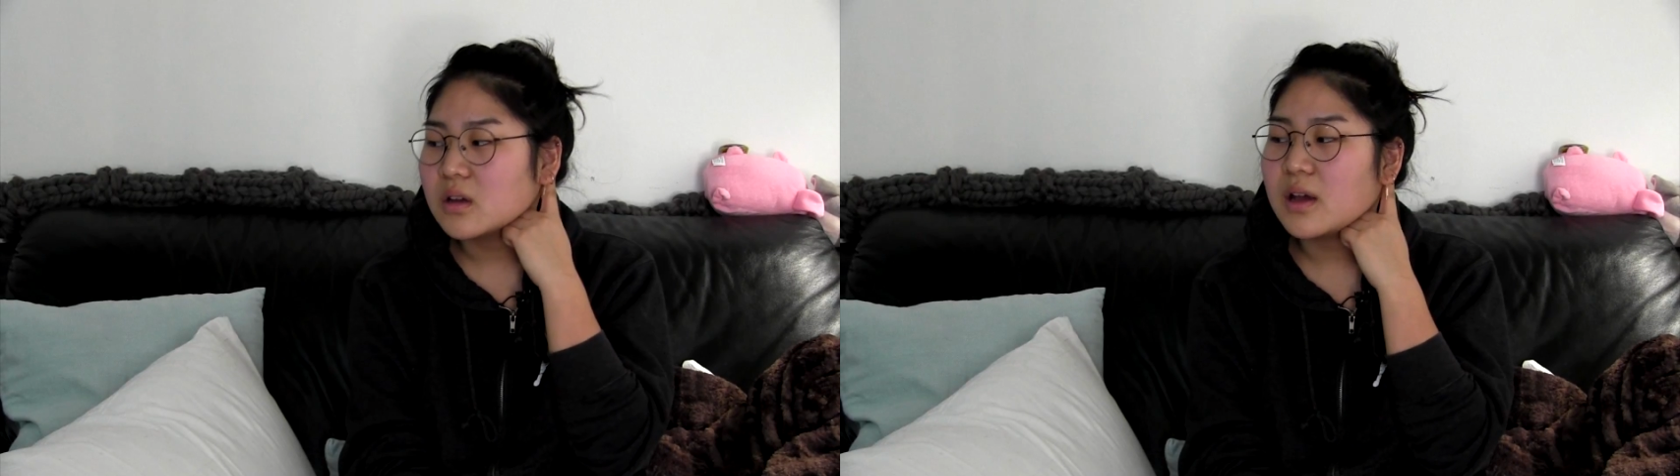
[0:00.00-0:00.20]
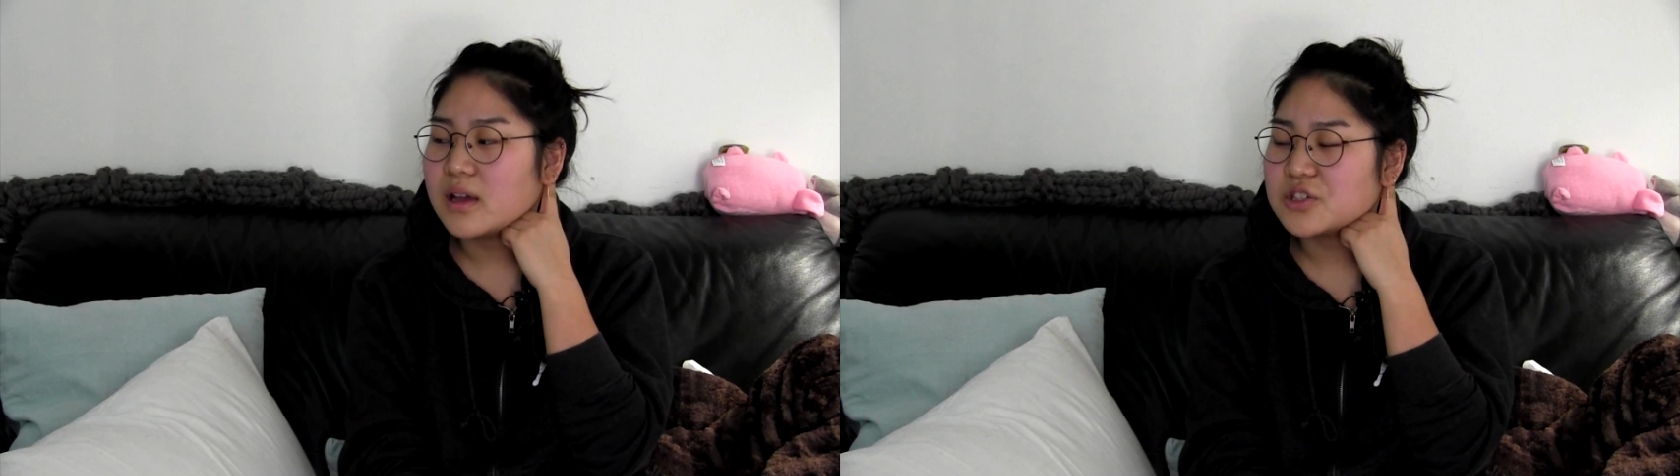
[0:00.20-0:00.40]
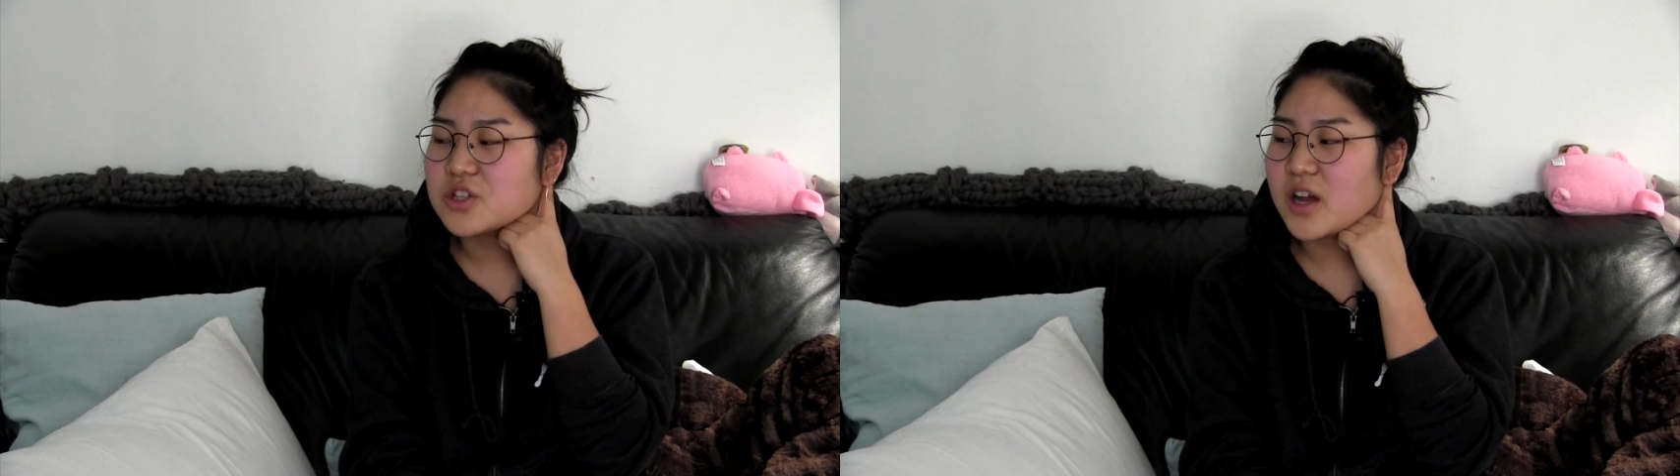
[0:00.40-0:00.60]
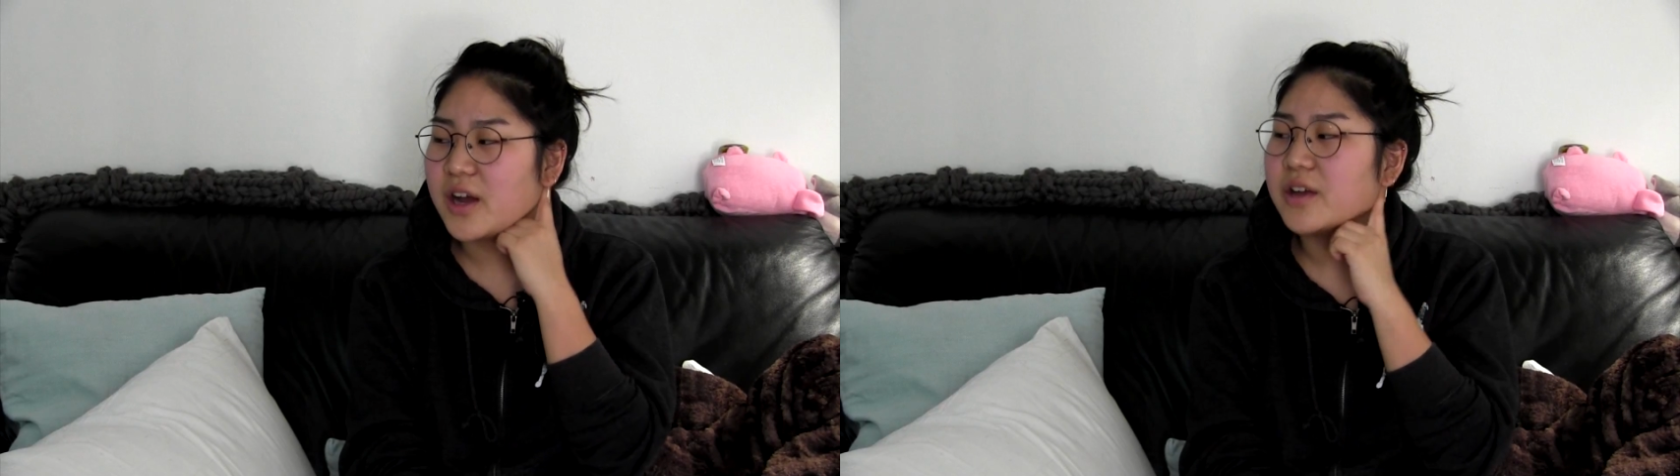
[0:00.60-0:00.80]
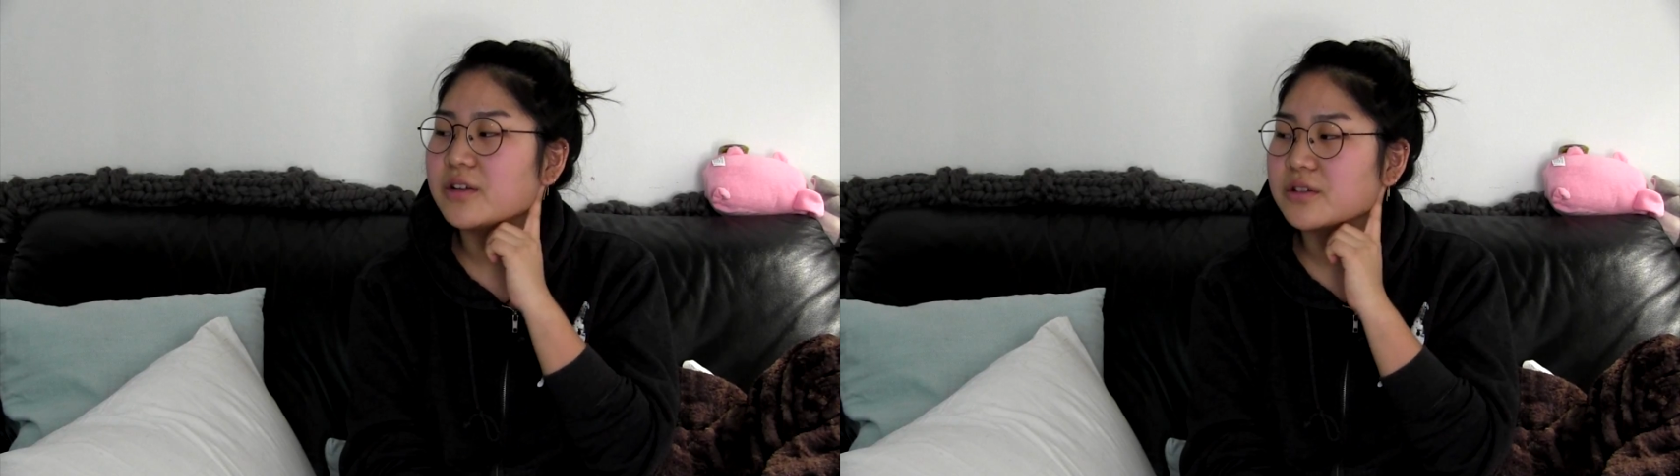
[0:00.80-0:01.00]
a
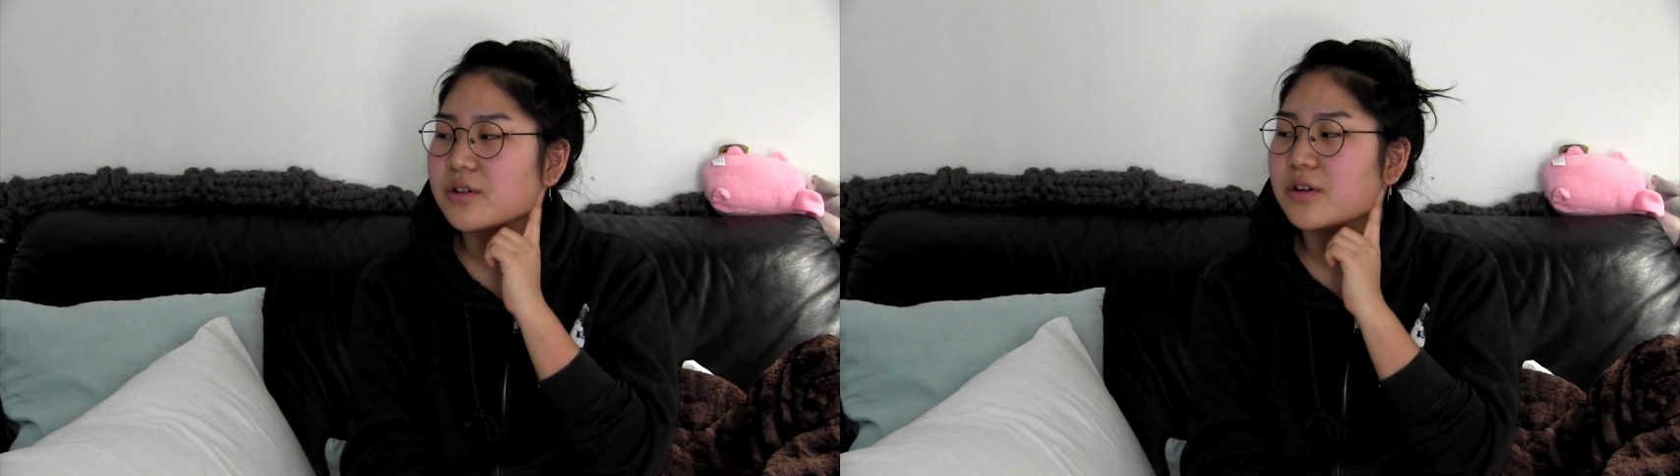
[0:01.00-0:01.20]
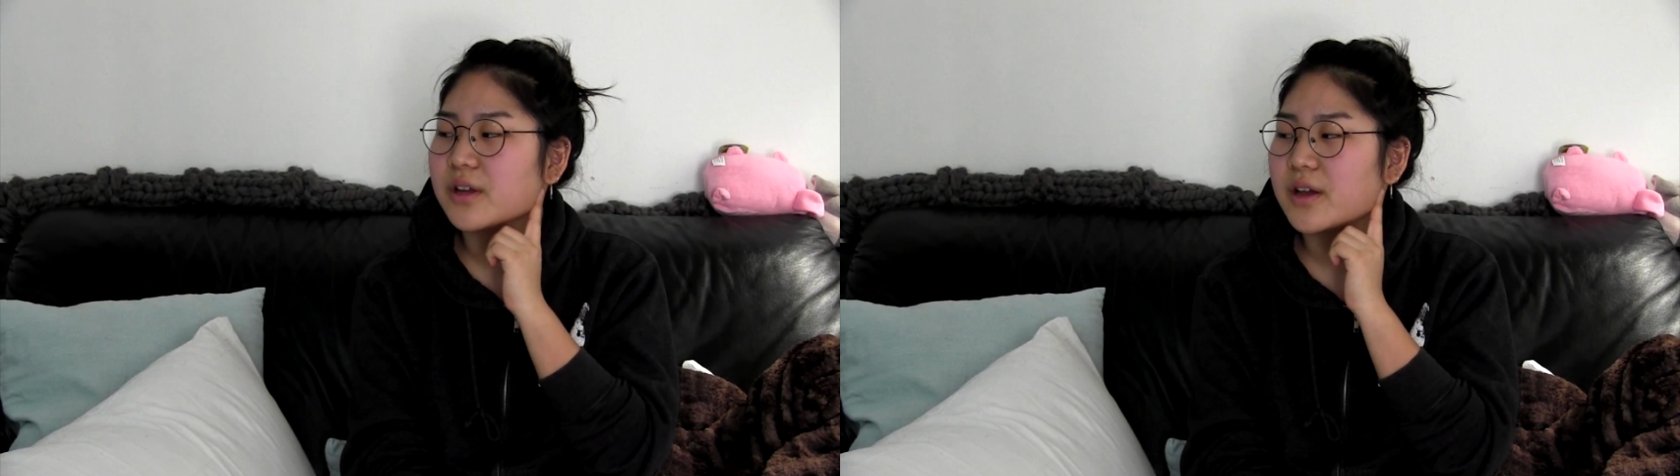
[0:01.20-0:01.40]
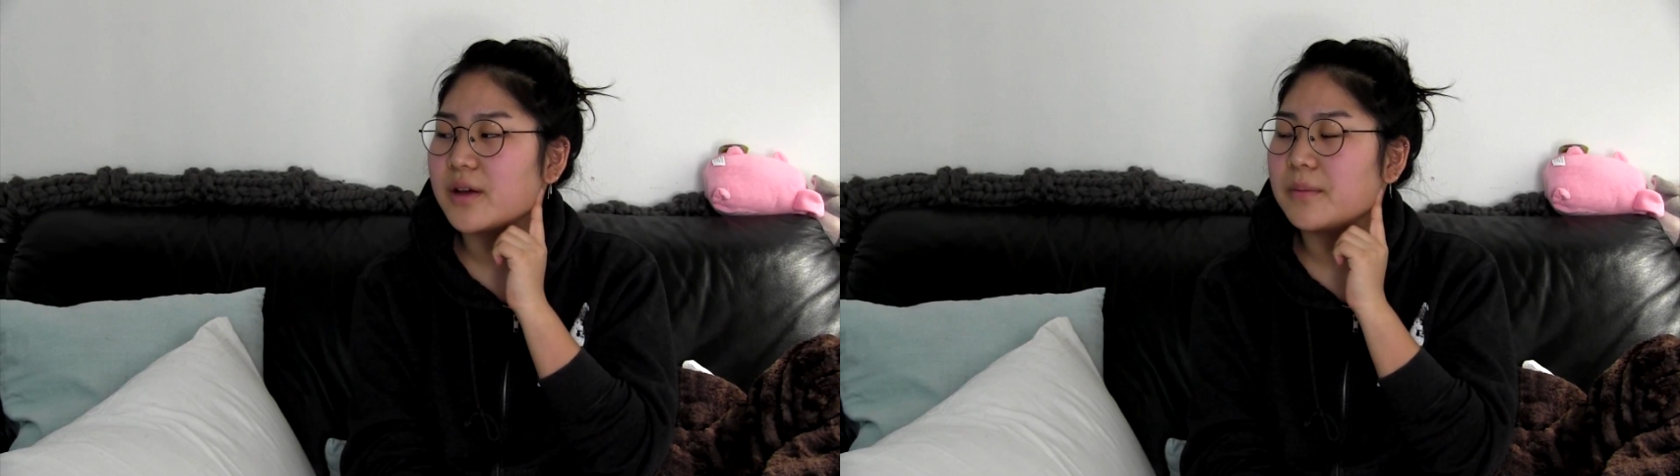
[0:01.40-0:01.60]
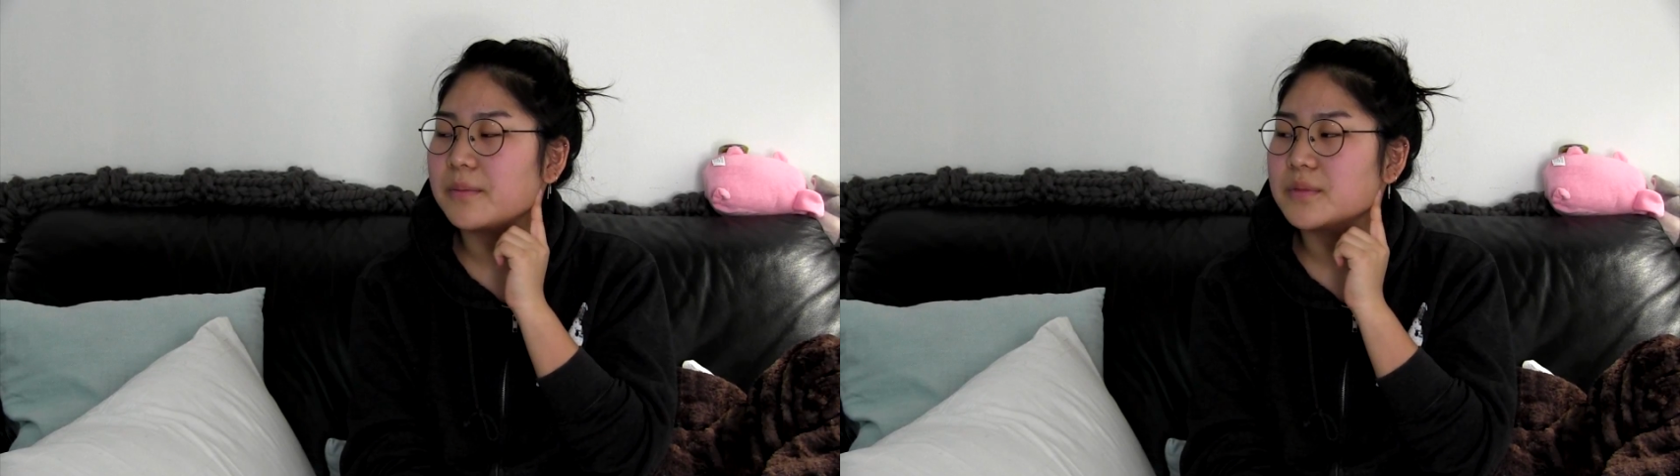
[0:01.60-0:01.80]
child growing up.